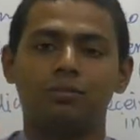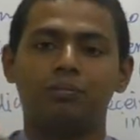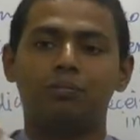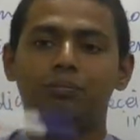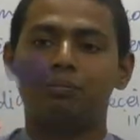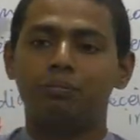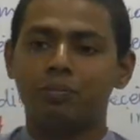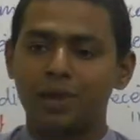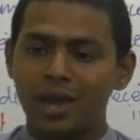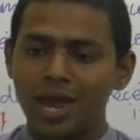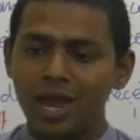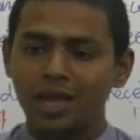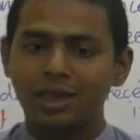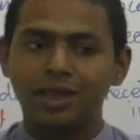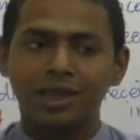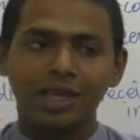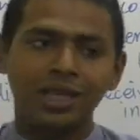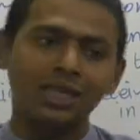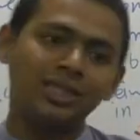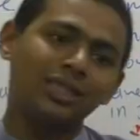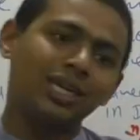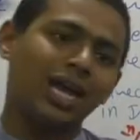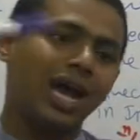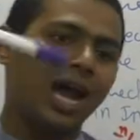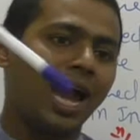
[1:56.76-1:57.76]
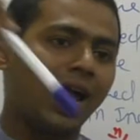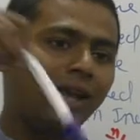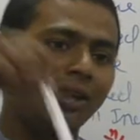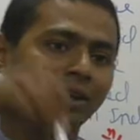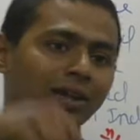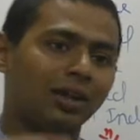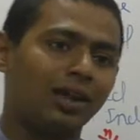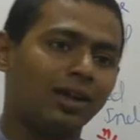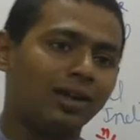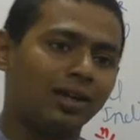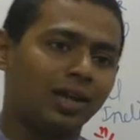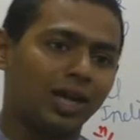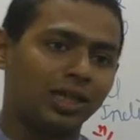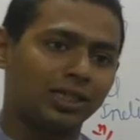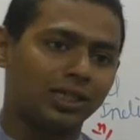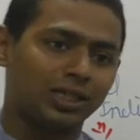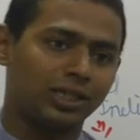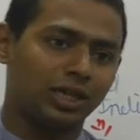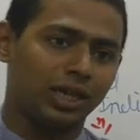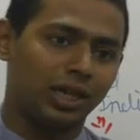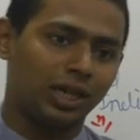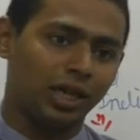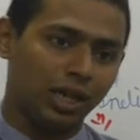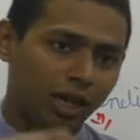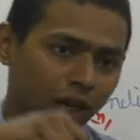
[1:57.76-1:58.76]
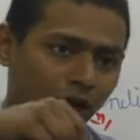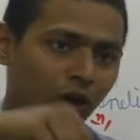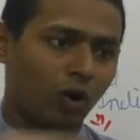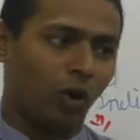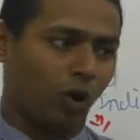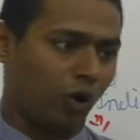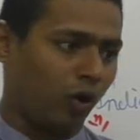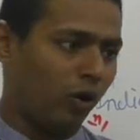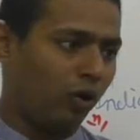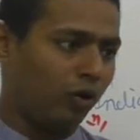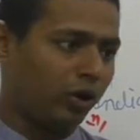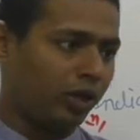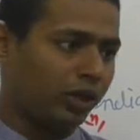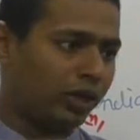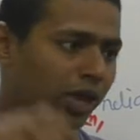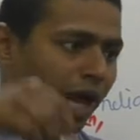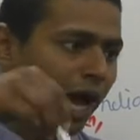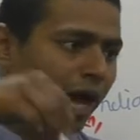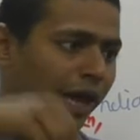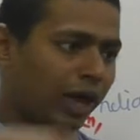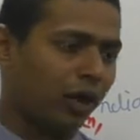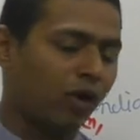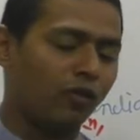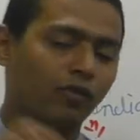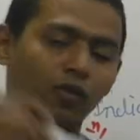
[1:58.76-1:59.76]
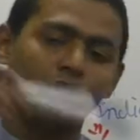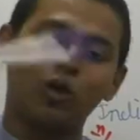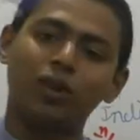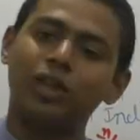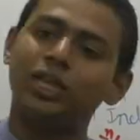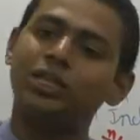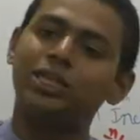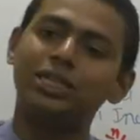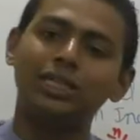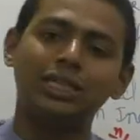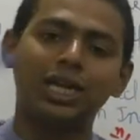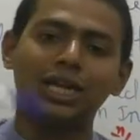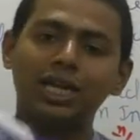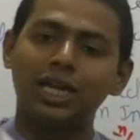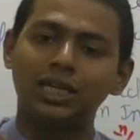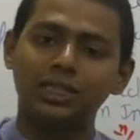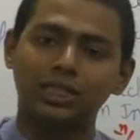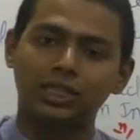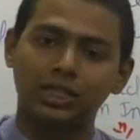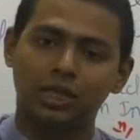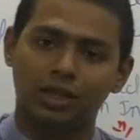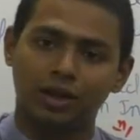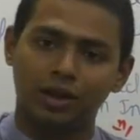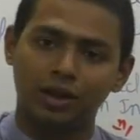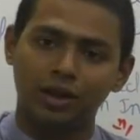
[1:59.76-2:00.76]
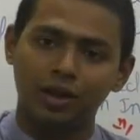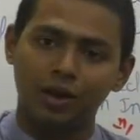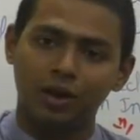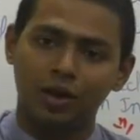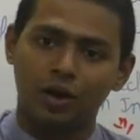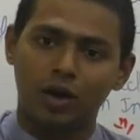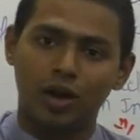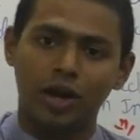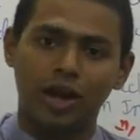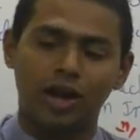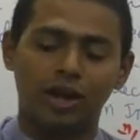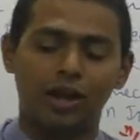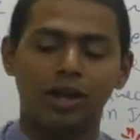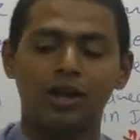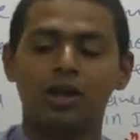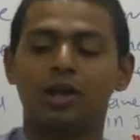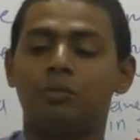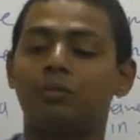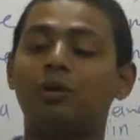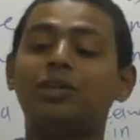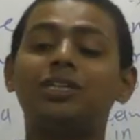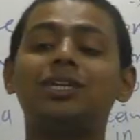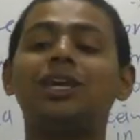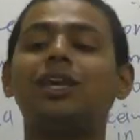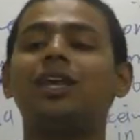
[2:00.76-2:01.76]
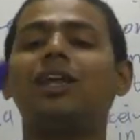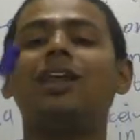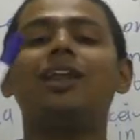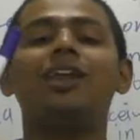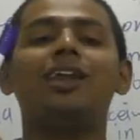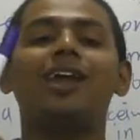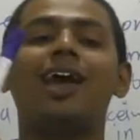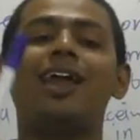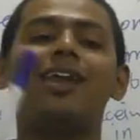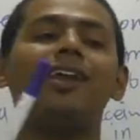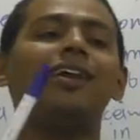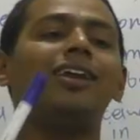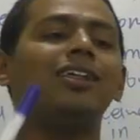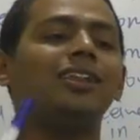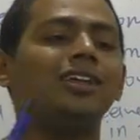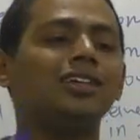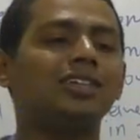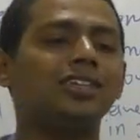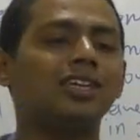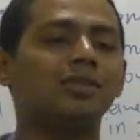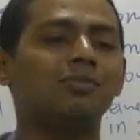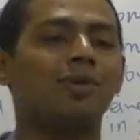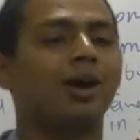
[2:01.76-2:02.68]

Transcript: make this as duster in law. In the eye of law, this is the duster. Alright. But sir, in reality, this is the